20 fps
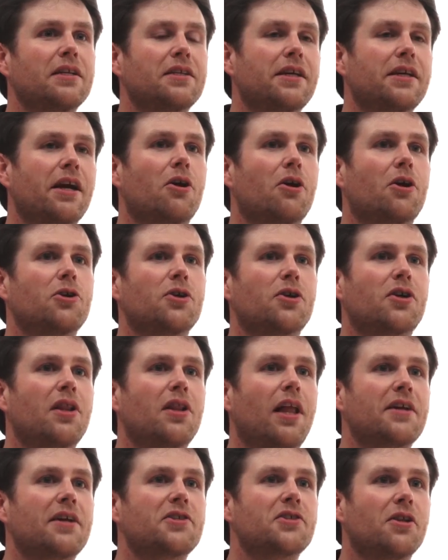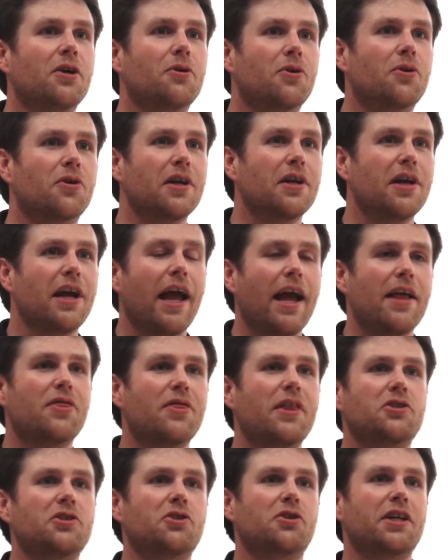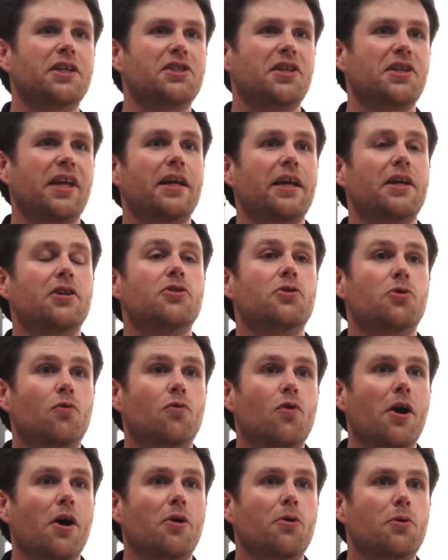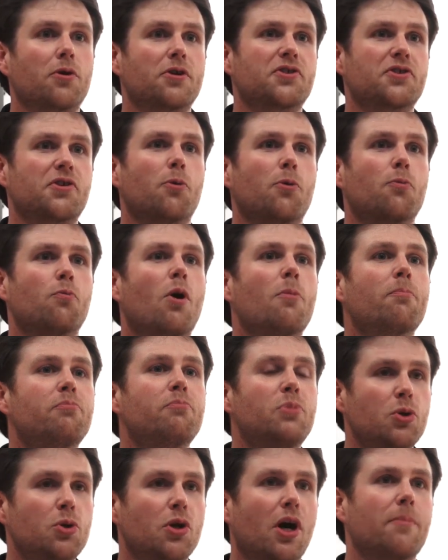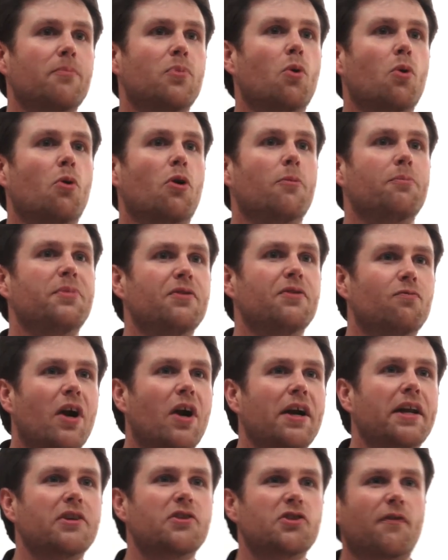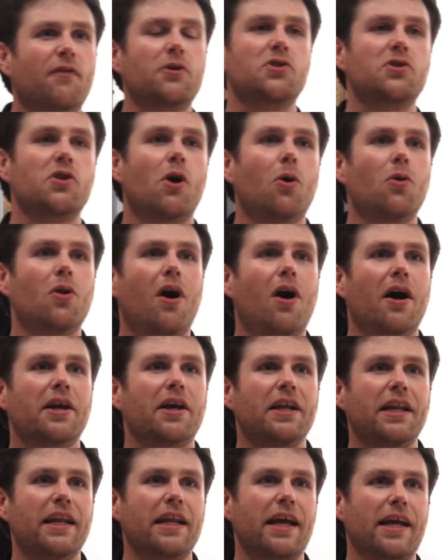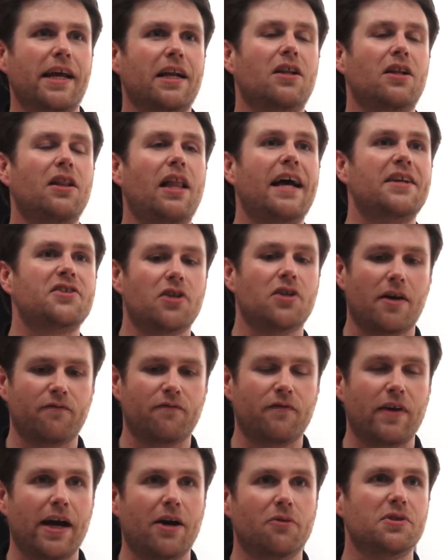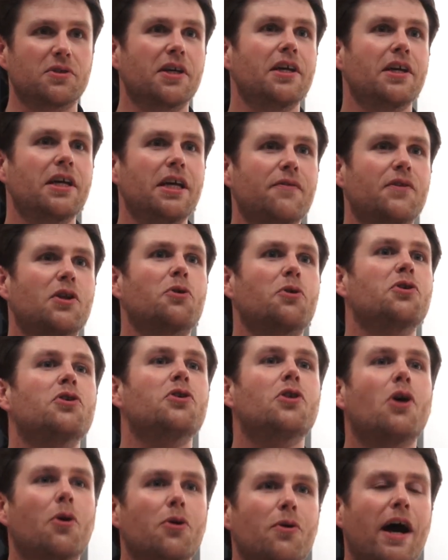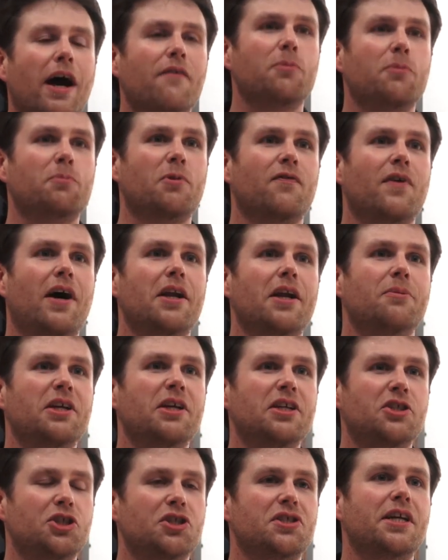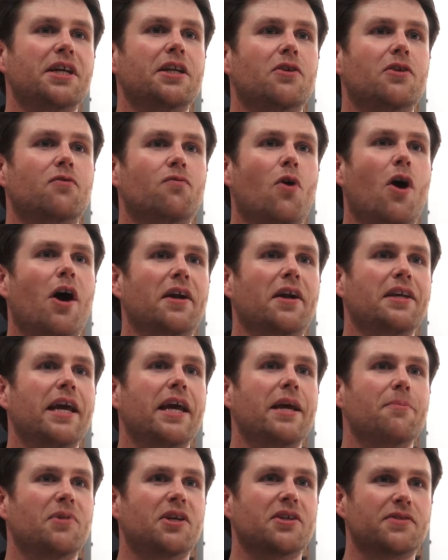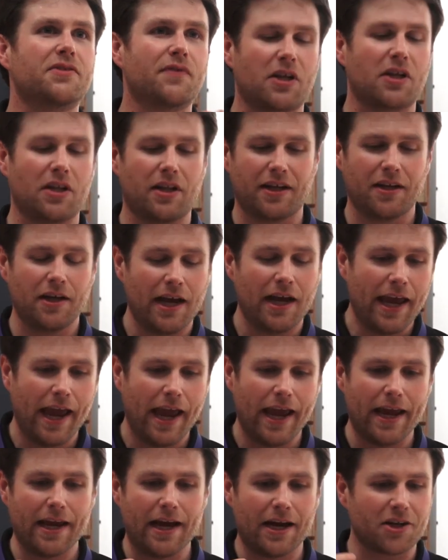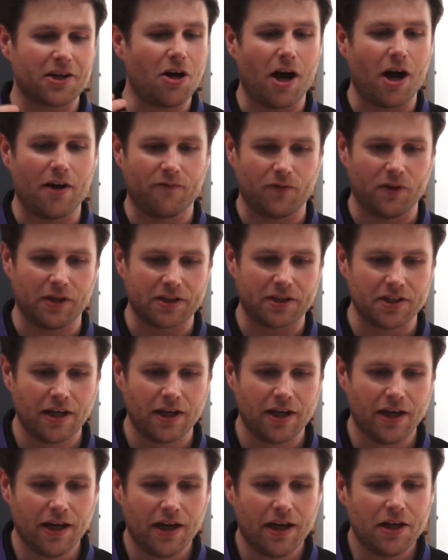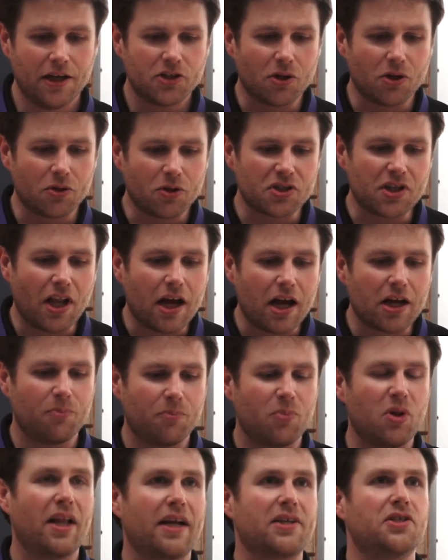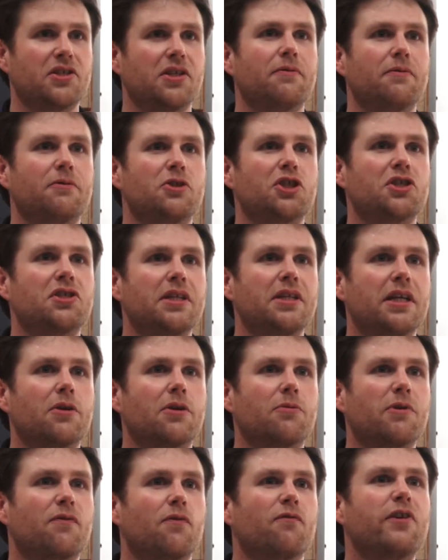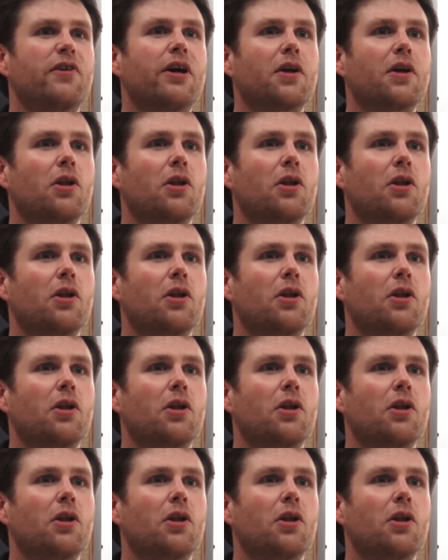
together into a class loader, and things are just getting into the wrong order, so it won't boot up, or it'll be running for so long and then get a class not found. Even though you know you have it provided, it's just hitting the wrong name because of a conflict. So there's a lot of complexity with just dealing with very